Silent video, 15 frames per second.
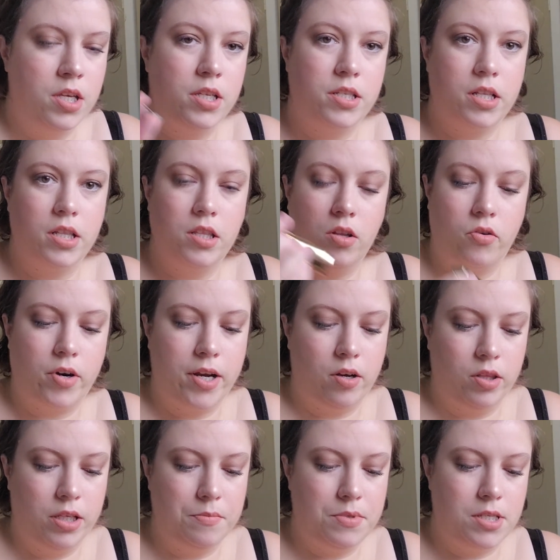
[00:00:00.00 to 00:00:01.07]
This is the
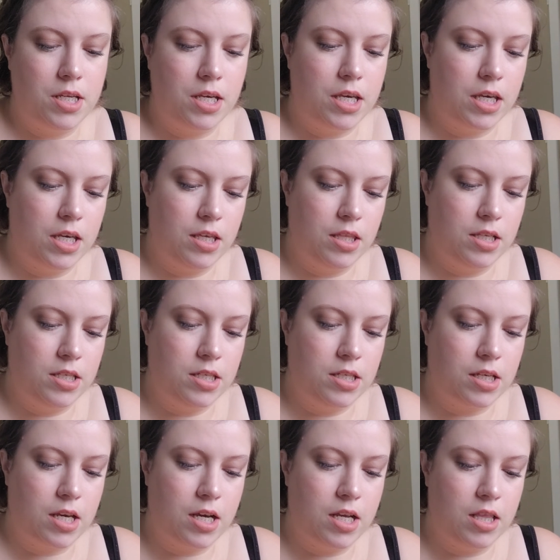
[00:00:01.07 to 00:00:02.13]
L'Oreal lipstick. This
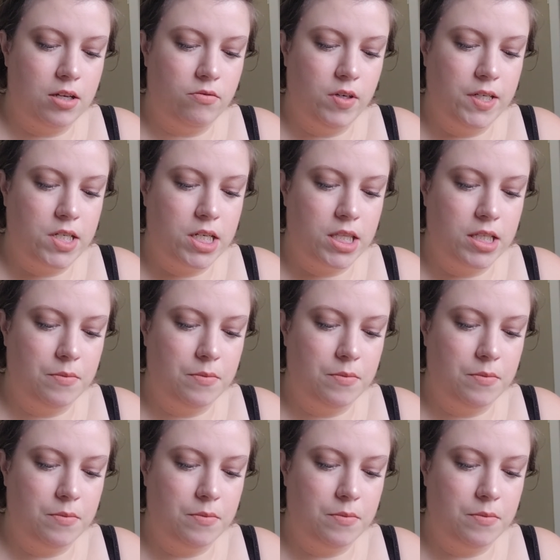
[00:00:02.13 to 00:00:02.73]
is a colour-rich